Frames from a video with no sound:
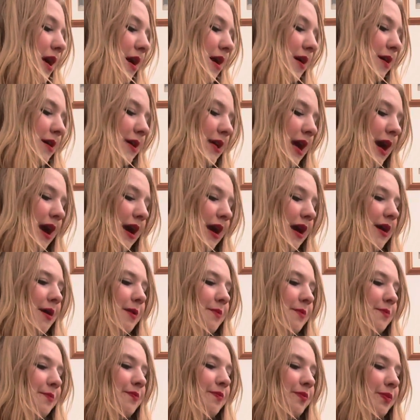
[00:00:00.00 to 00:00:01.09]
Okay,
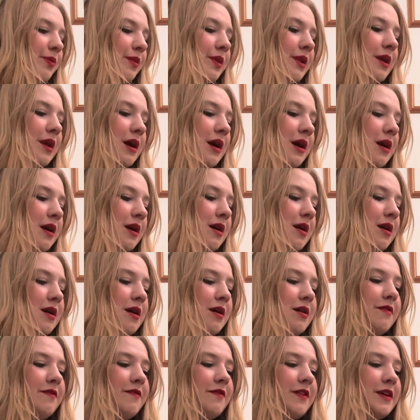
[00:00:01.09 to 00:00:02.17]

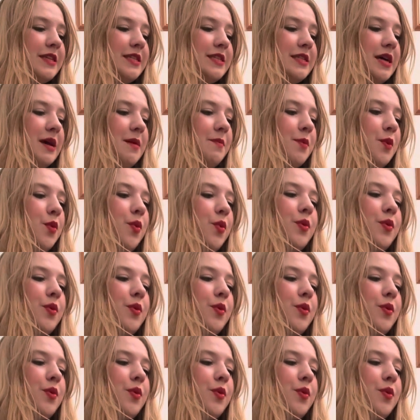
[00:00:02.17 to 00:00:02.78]
first up,